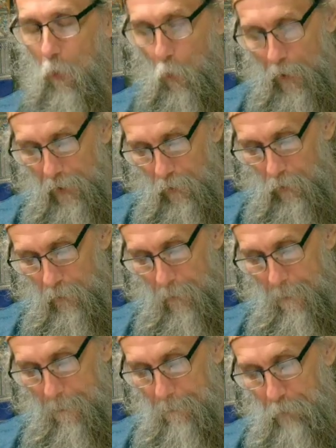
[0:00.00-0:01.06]
will.
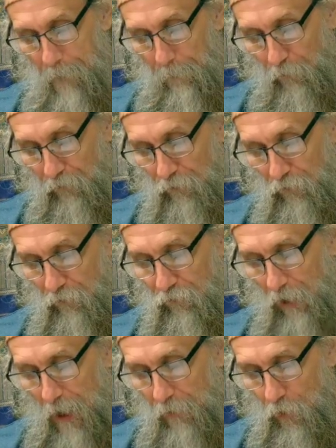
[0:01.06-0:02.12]
People such as
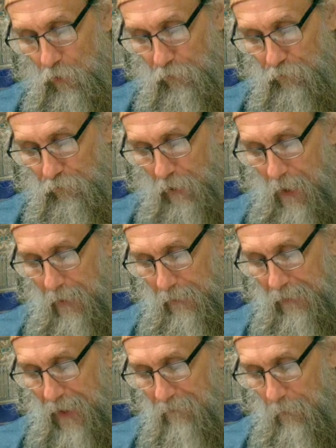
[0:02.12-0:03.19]
John Huss
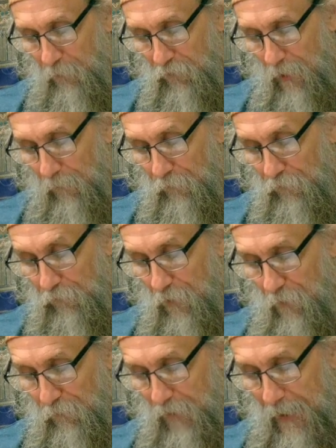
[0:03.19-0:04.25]
gave themselves to
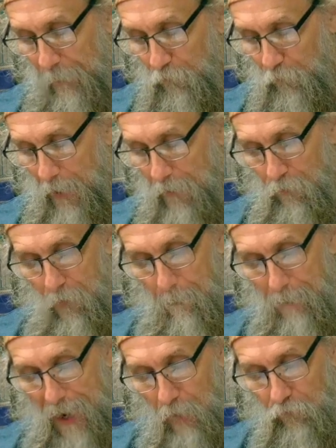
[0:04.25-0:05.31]
the flames rather than
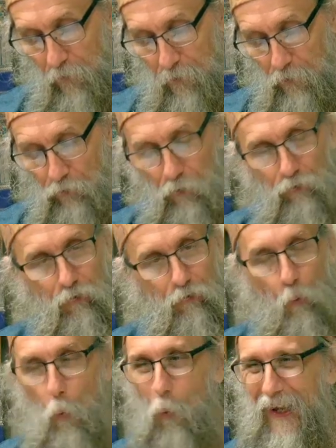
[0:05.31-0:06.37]
bow to the church's
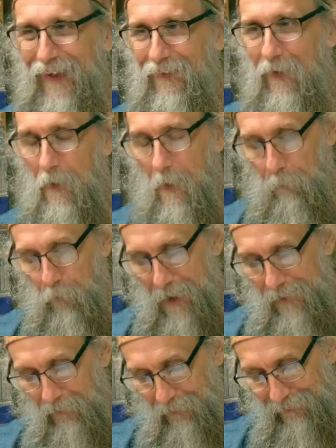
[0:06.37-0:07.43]
wicked
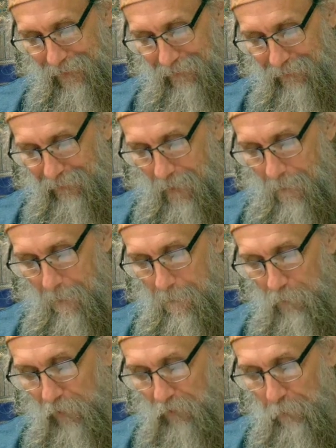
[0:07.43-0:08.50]
practices.
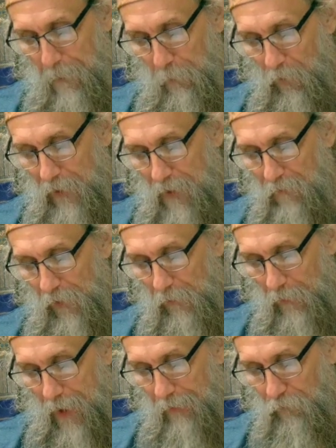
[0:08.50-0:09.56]
These people gave their
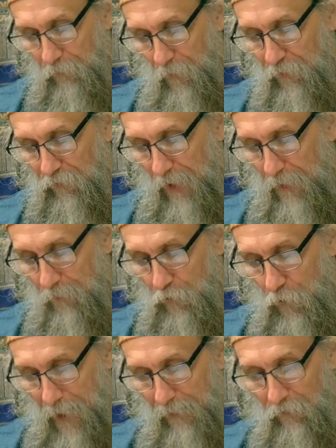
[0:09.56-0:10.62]
lives for the sake of
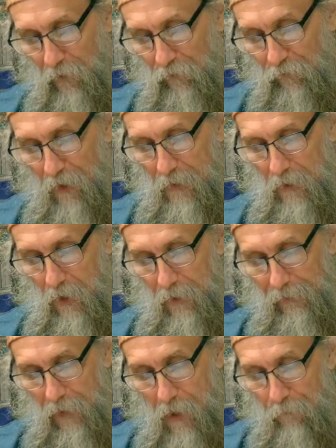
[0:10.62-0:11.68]
Christ, standing on
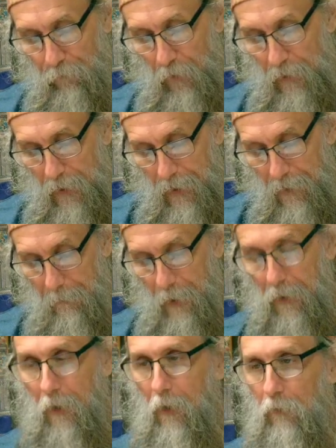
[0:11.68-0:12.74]
love for Him
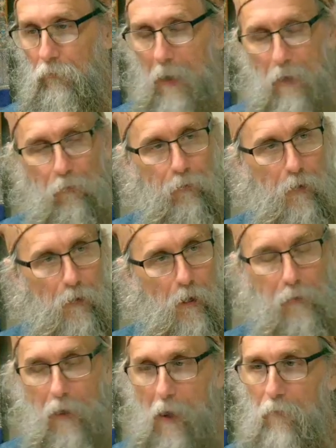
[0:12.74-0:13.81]
rather than
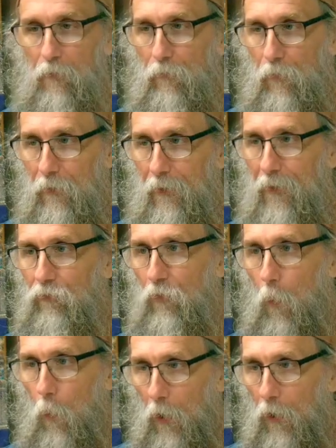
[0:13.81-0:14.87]
on love for this
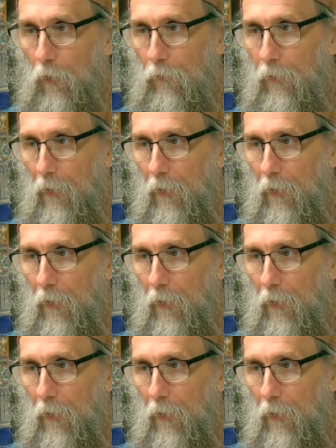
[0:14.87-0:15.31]
world.